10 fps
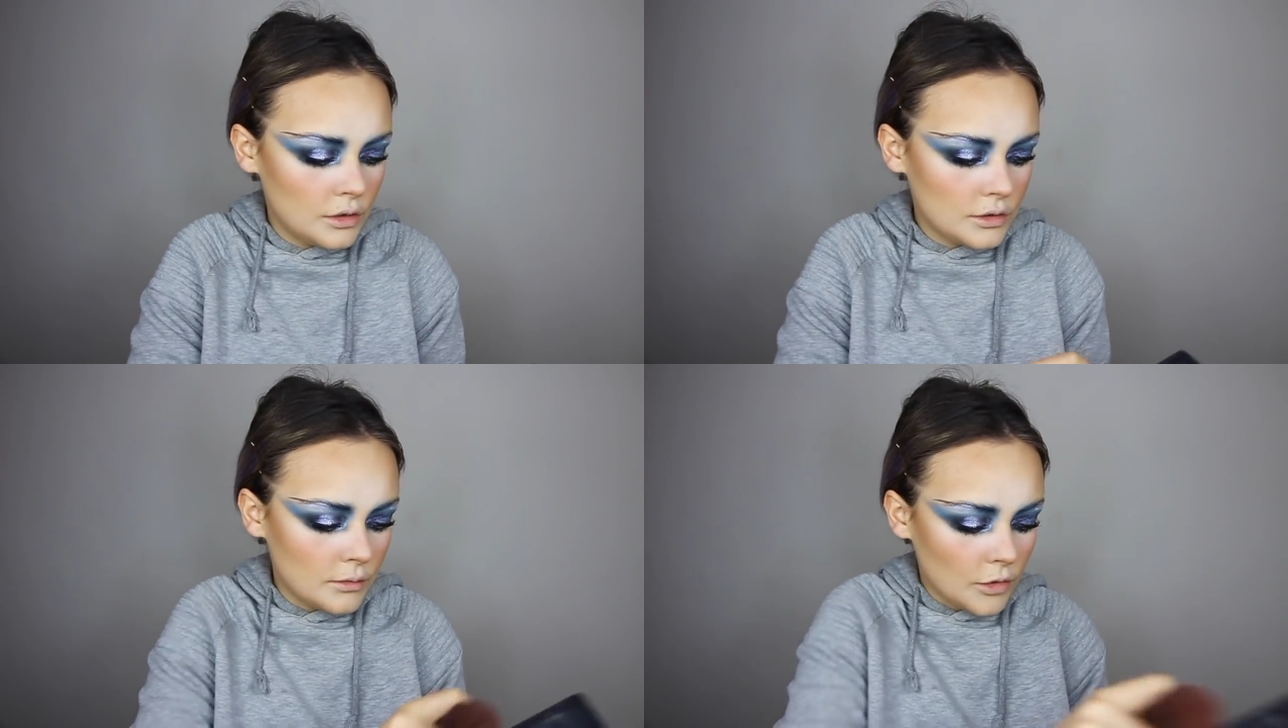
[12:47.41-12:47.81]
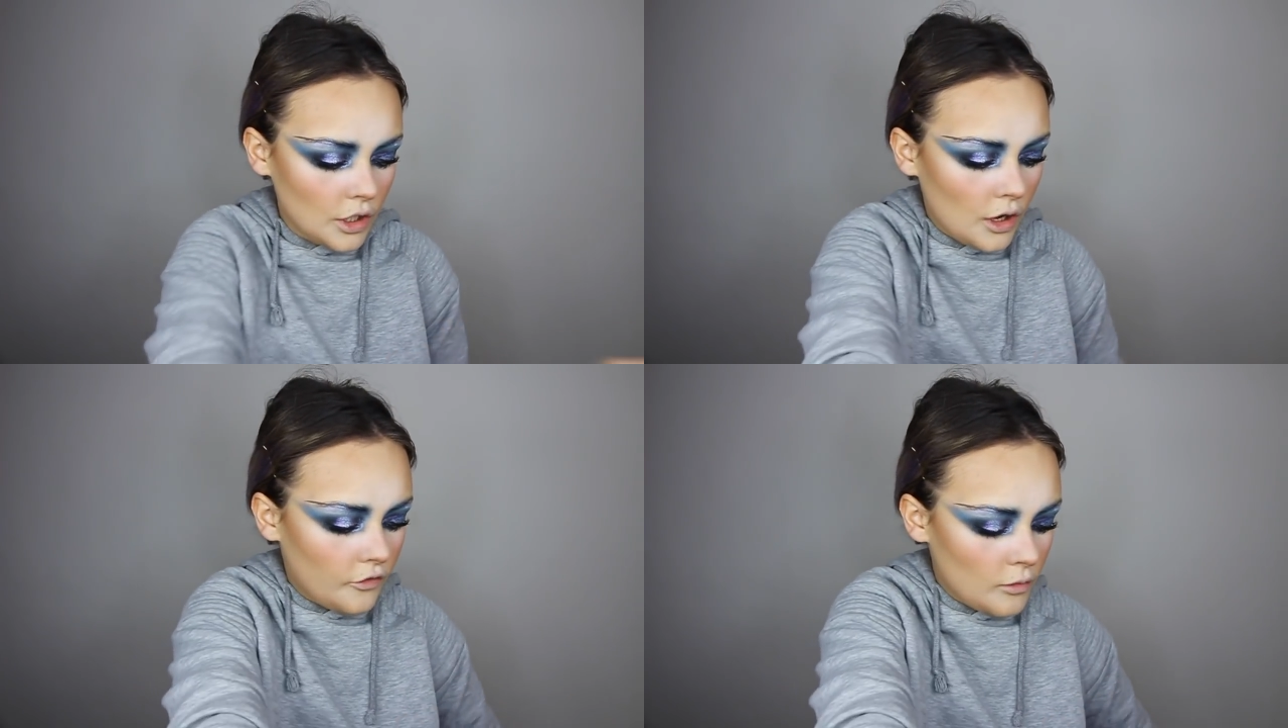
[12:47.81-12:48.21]
So I'm going
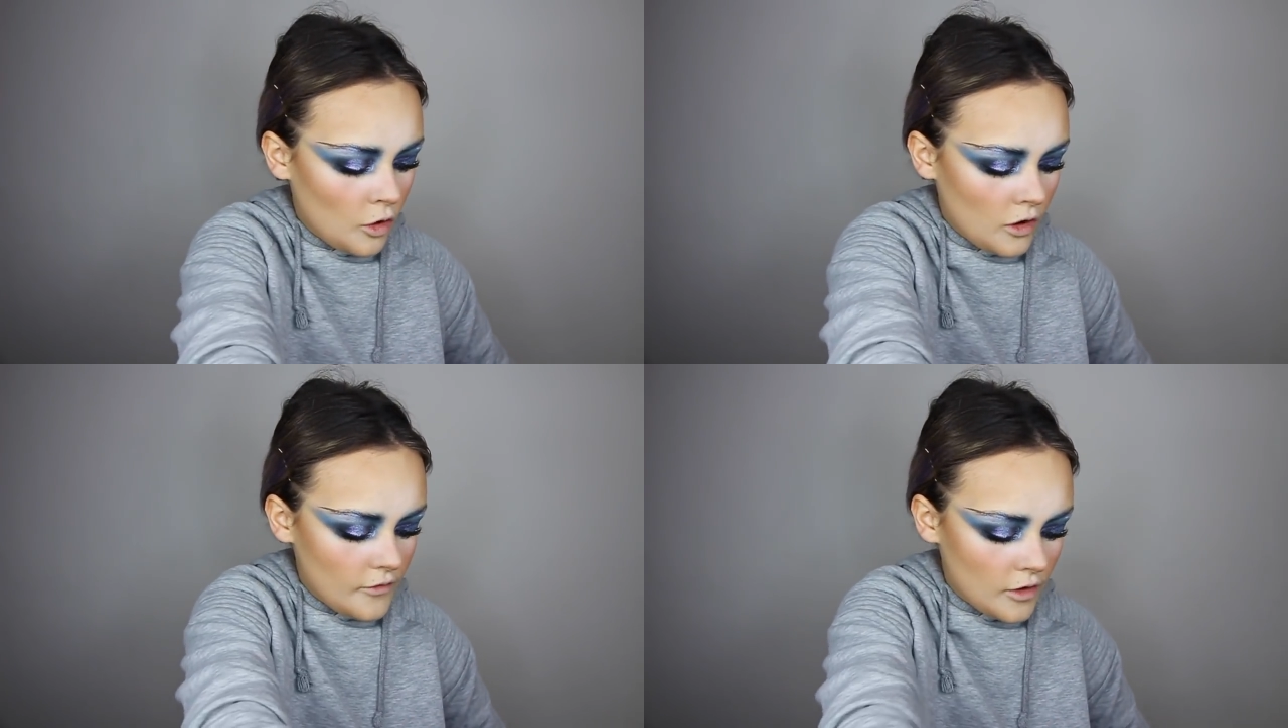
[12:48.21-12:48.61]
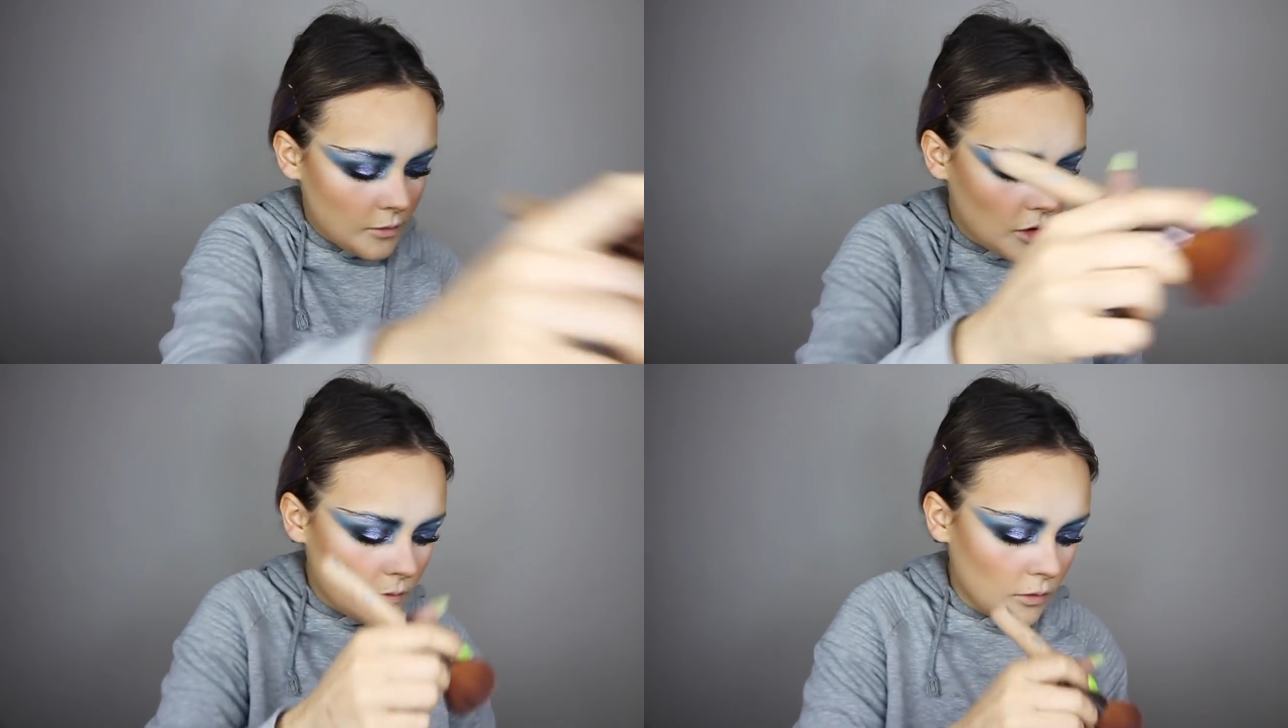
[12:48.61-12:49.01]
to go for more of
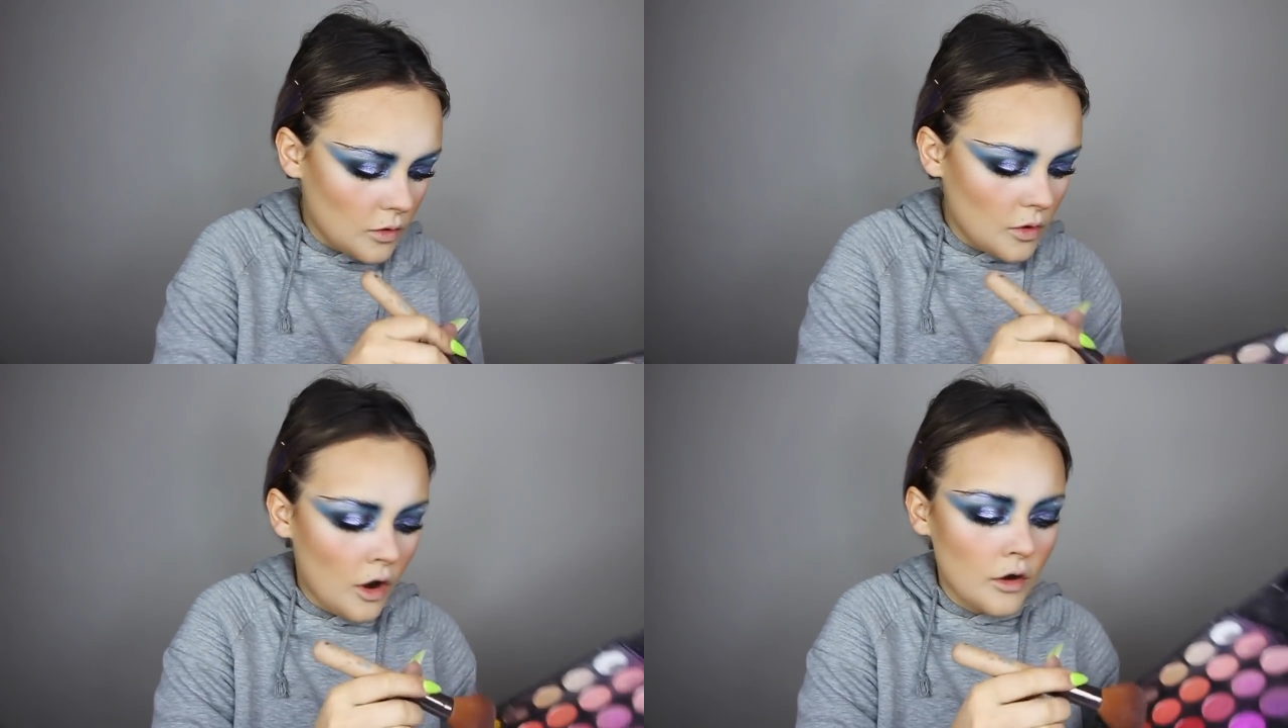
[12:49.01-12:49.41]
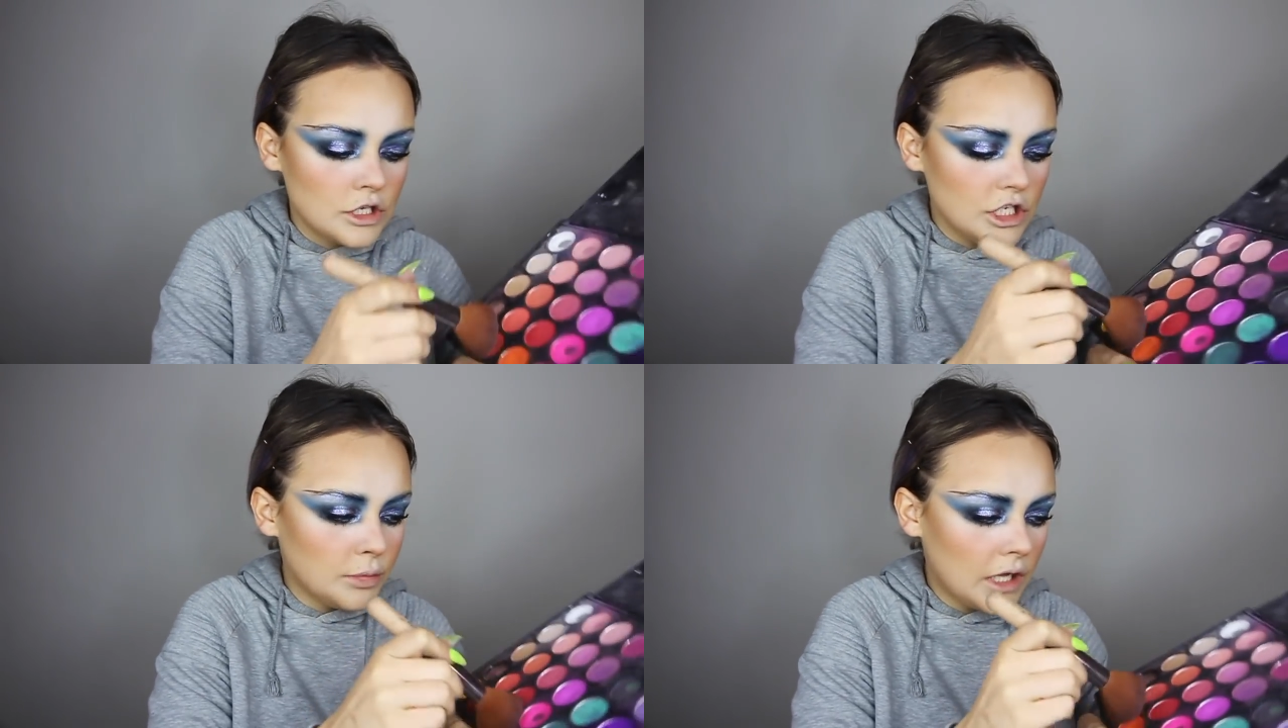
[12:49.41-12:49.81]
a
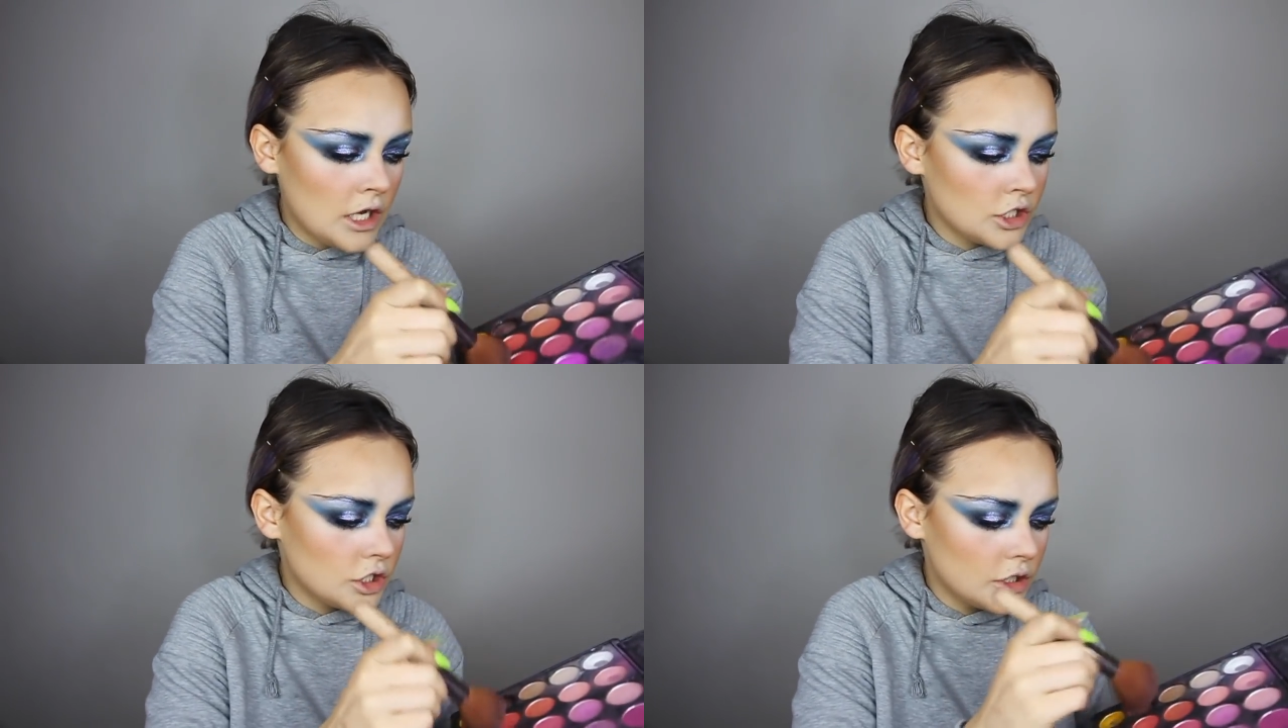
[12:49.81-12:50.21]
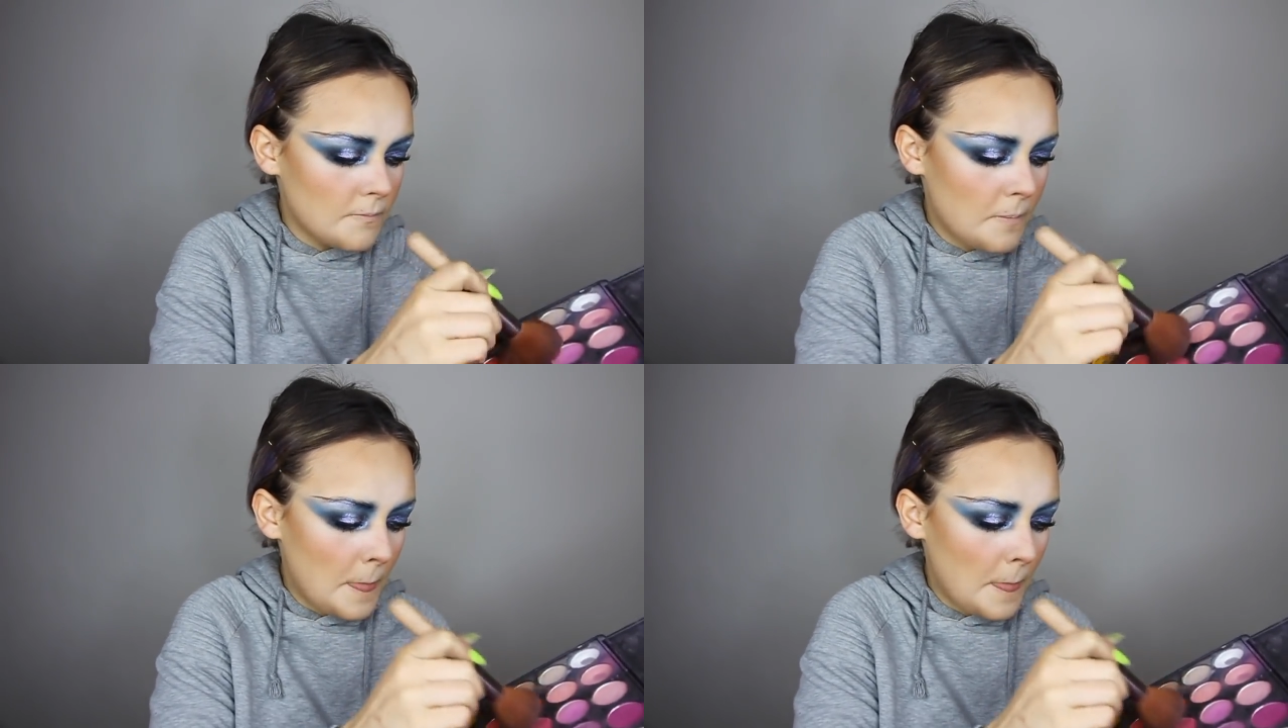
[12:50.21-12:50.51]
orangey blush.